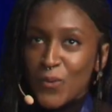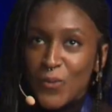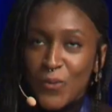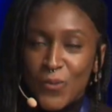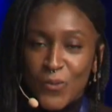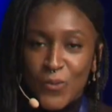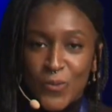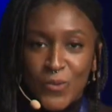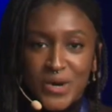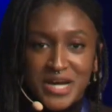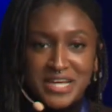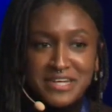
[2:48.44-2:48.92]

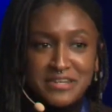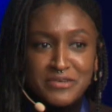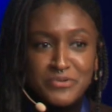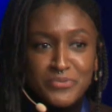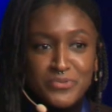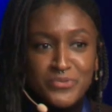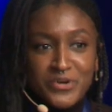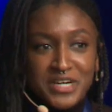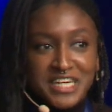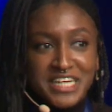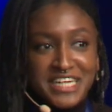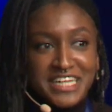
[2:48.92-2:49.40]

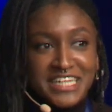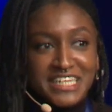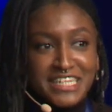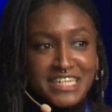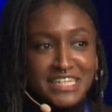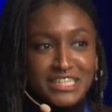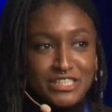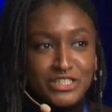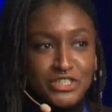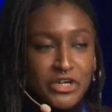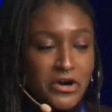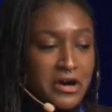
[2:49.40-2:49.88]
when we
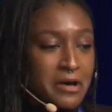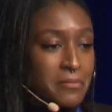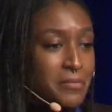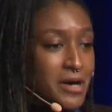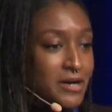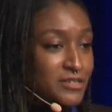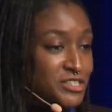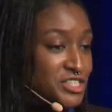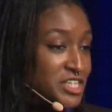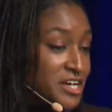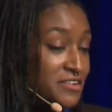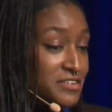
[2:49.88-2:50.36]
talk
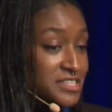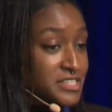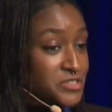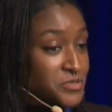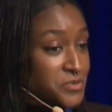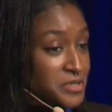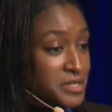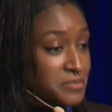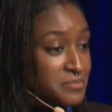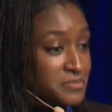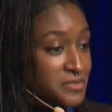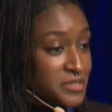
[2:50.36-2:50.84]
about
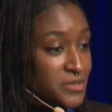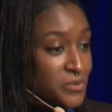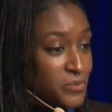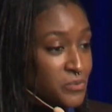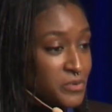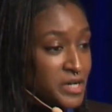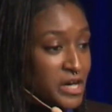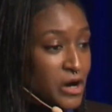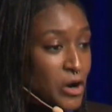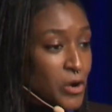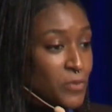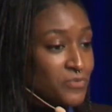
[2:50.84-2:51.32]
JavaScript,
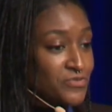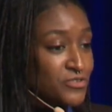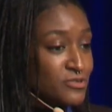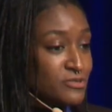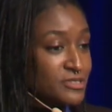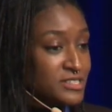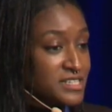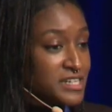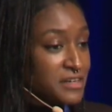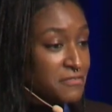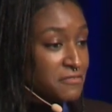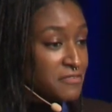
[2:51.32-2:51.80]
we
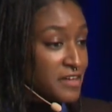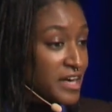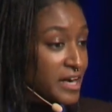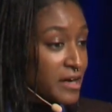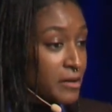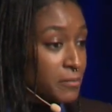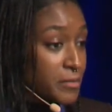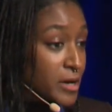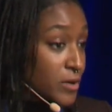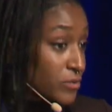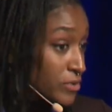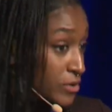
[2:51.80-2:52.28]
obviously think
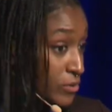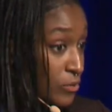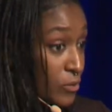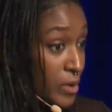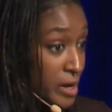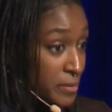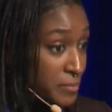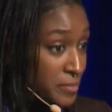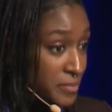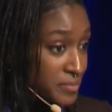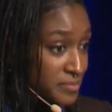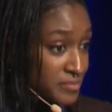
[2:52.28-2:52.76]
about the
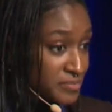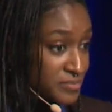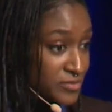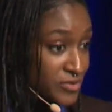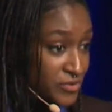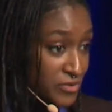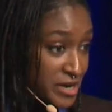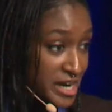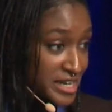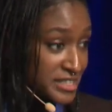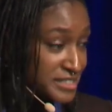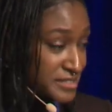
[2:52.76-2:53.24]
web,
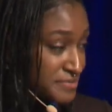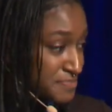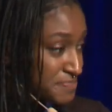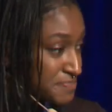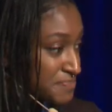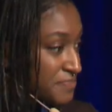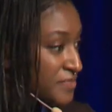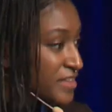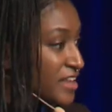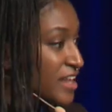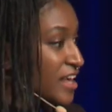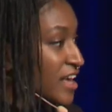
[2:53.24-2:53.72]
right?
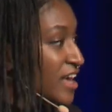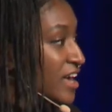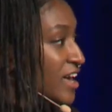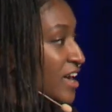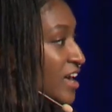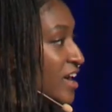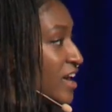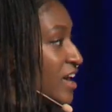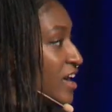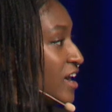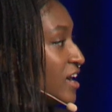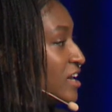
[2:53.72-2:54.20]

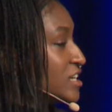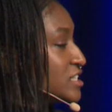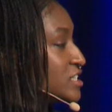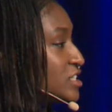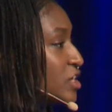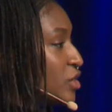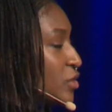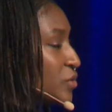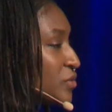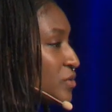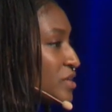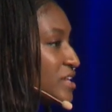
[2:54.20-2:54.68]

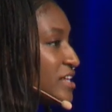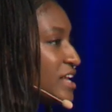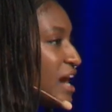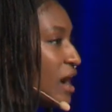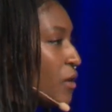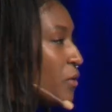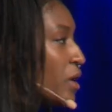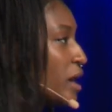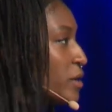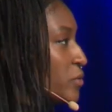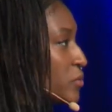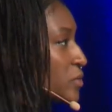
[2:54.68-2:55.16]
So
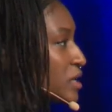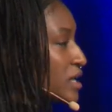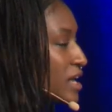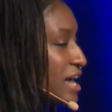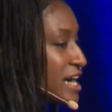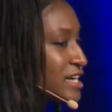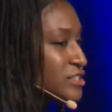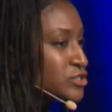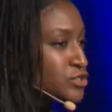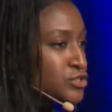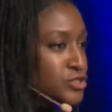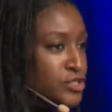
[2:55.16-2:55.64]
now I would
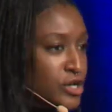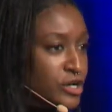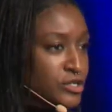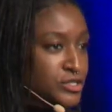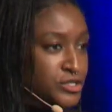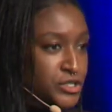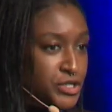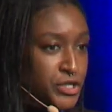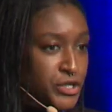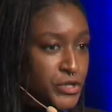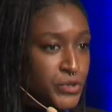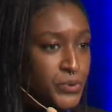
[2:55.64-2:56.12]
like to talk
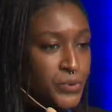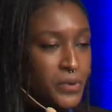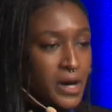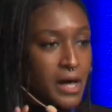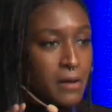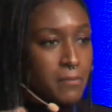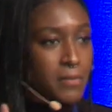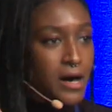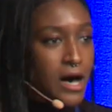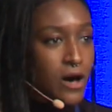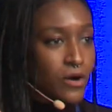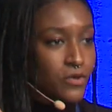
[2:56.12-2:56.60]
to you
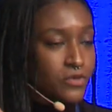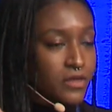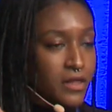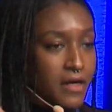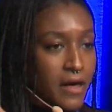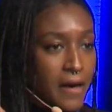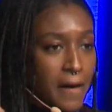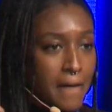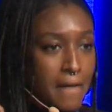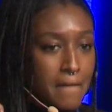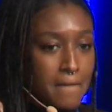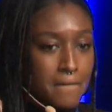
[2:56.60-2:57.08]

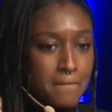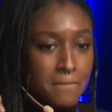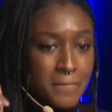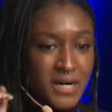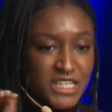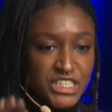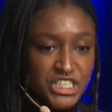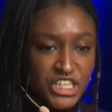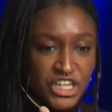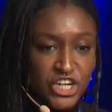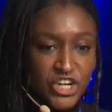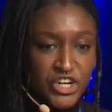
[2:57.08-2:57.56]
about
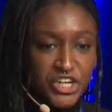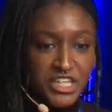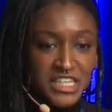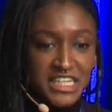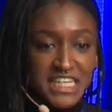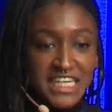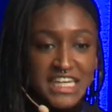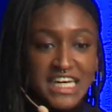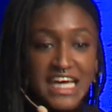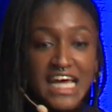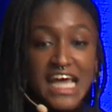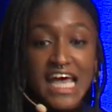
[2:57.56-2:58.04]
machine
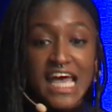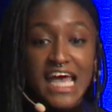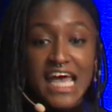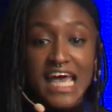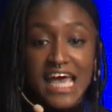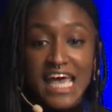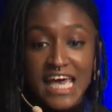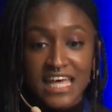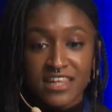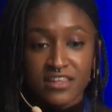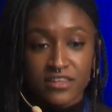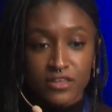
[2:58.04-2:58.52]
learning
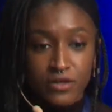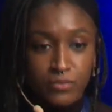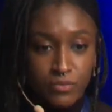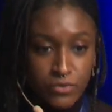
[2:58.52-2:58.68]
in the